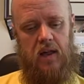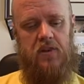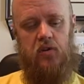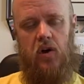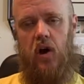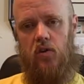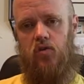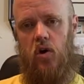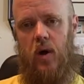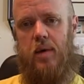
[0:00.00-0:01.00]
There's
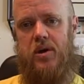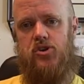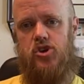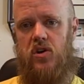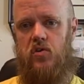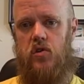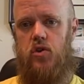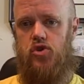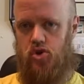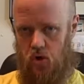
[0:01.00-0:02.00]
also, I mentioned
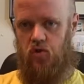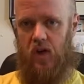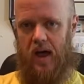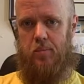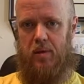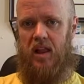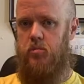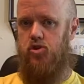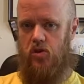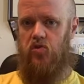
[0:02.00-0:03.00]
jus ad bellum
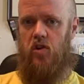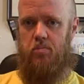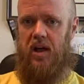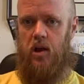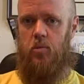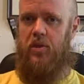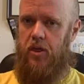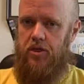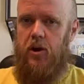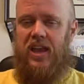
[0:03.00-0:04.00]
and jus in bello, but the
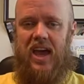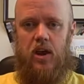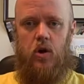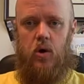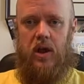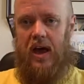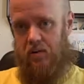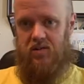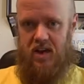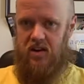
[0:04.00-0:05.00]
third category I
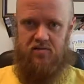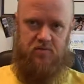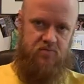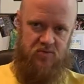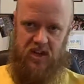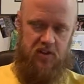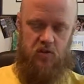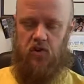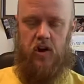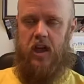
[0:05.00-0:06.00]
kind of got
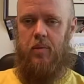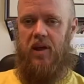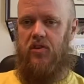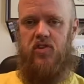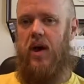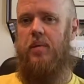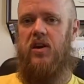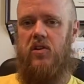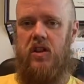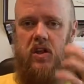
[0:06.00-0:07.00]
to talking about the topic
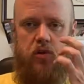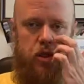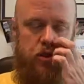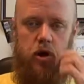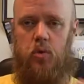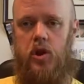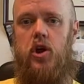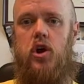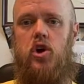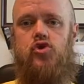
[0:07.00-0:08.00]
and didn't get to the third one,
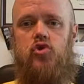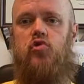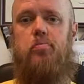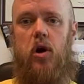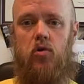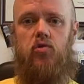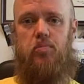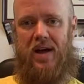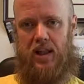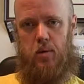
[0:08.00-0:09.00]
jus post
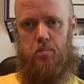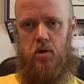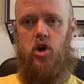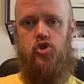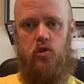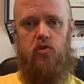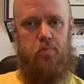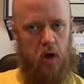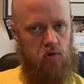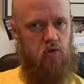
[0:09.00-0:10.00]
bellum. Jus
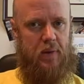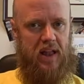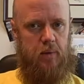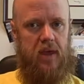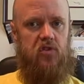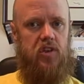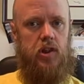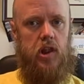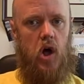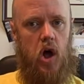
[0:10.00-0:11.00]
post bellum is the
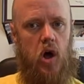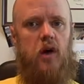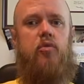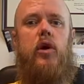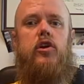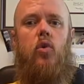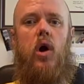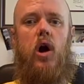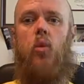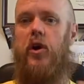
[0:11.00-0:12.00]
law of what
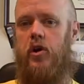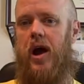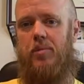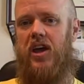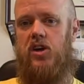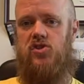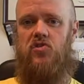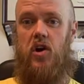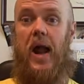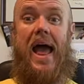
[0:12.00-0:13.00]
your
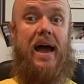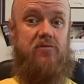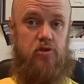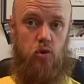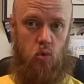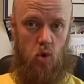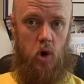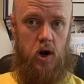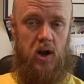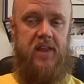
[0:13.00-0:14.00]
obligations are after war.